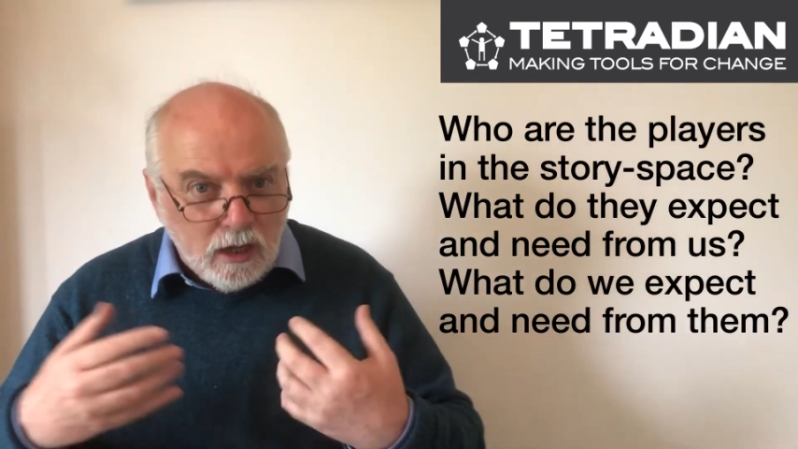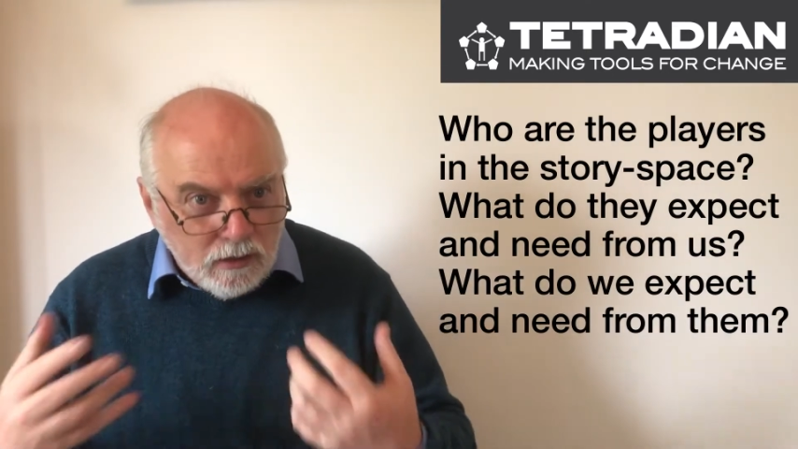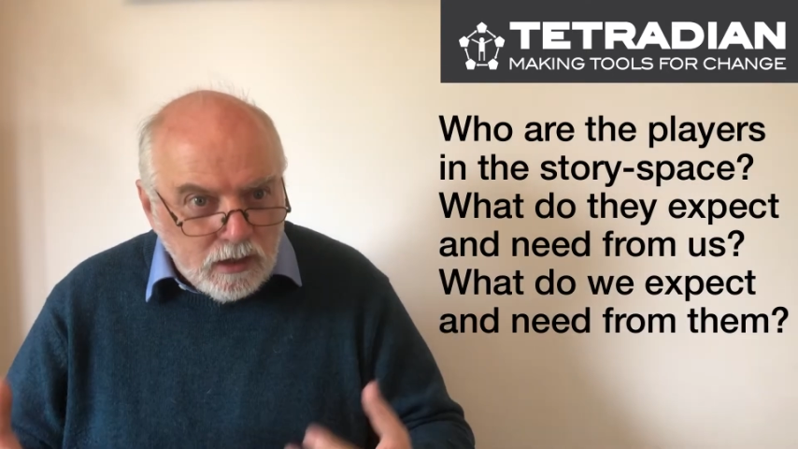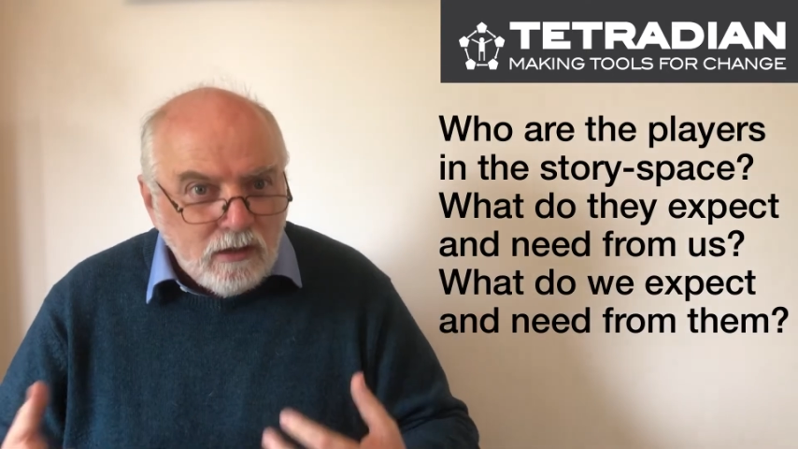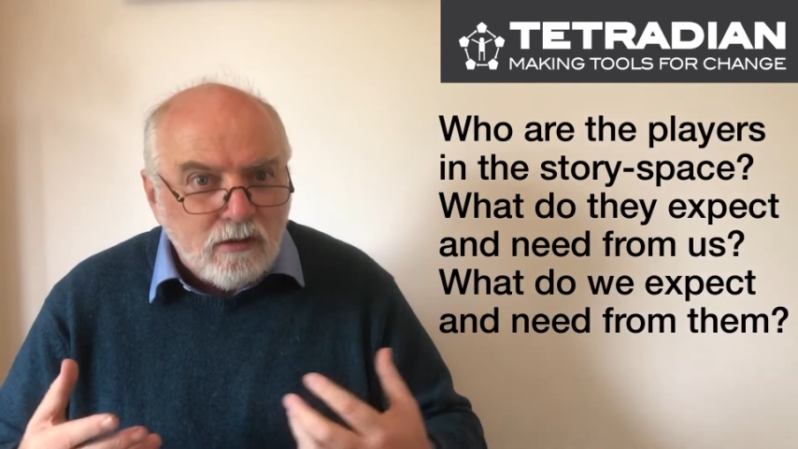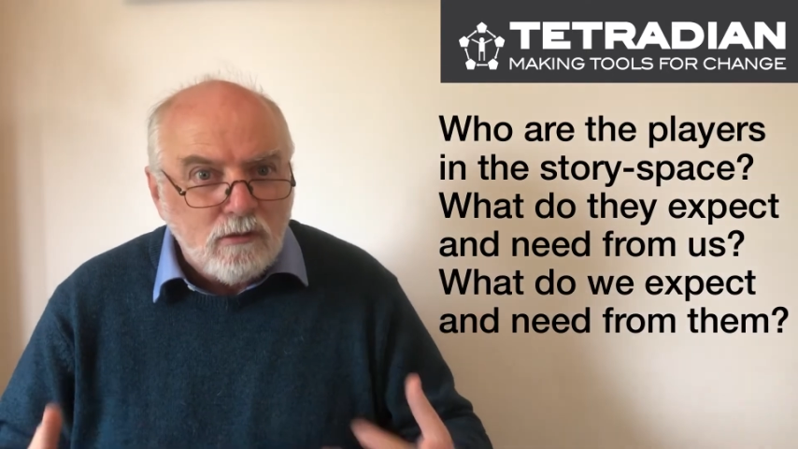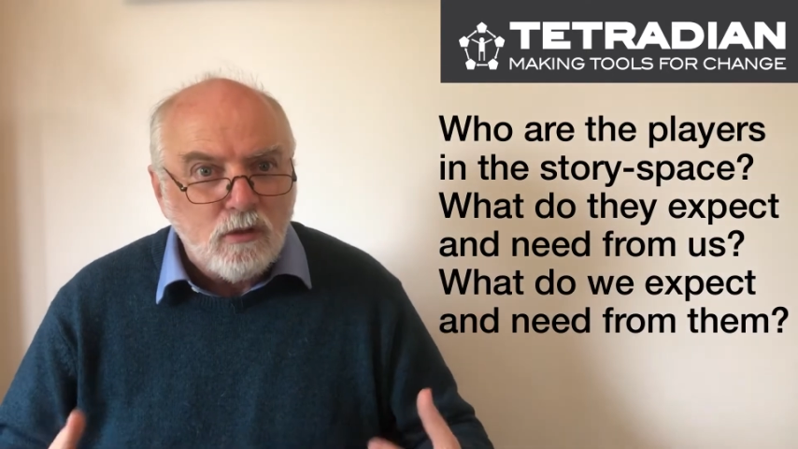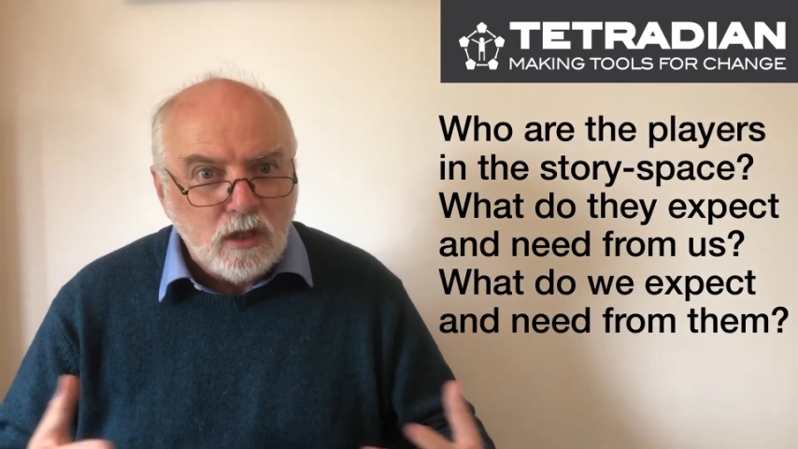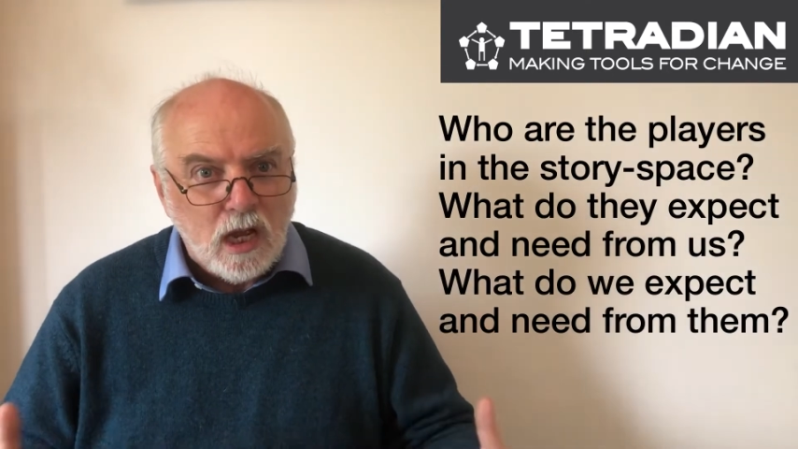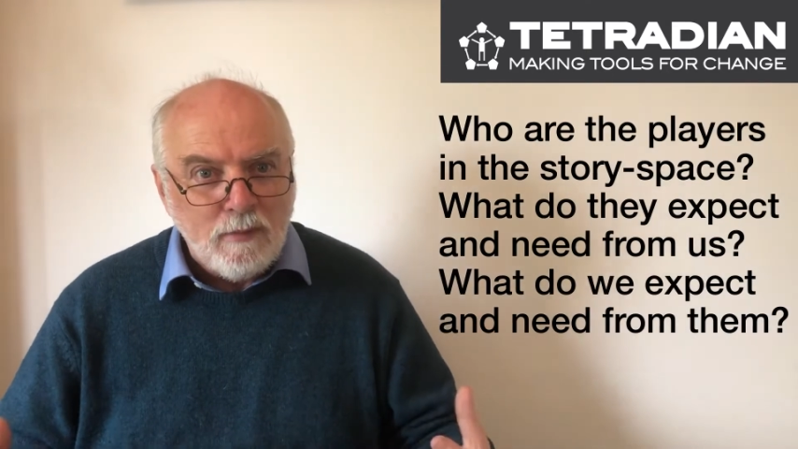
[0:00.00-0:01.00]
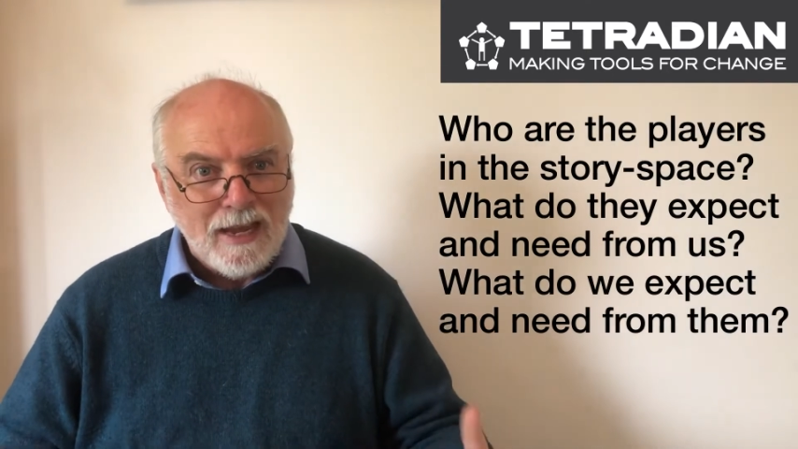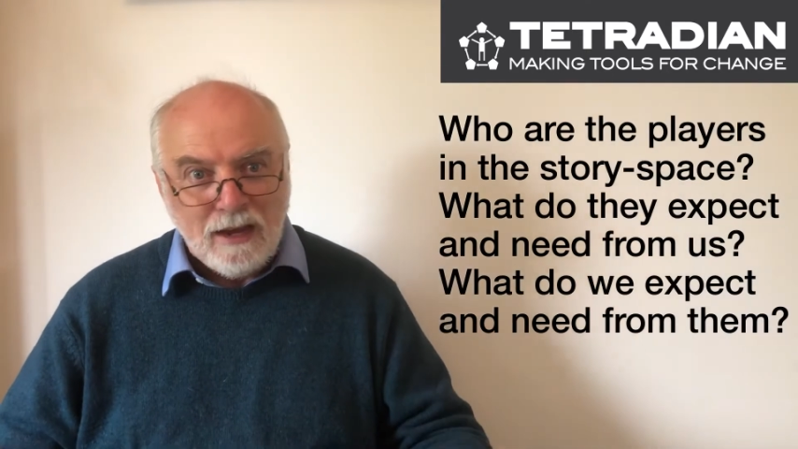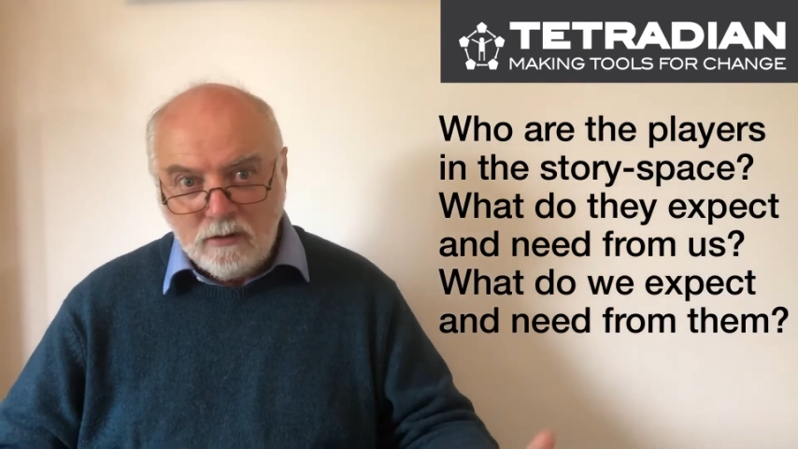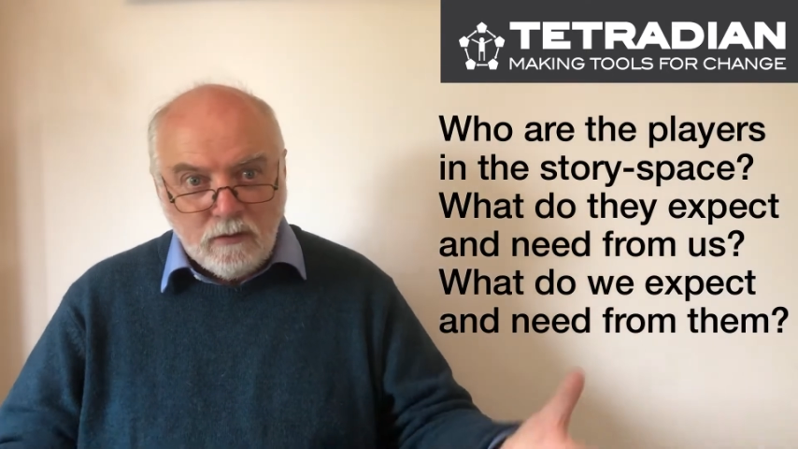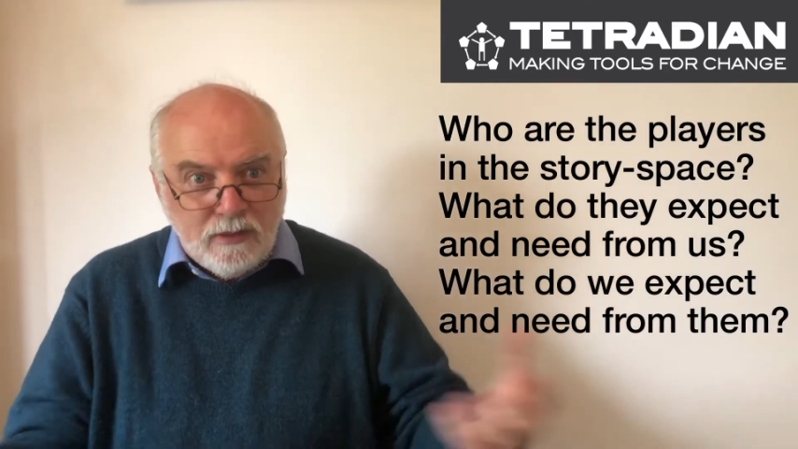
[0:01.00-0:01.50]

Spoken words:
These are all coming out of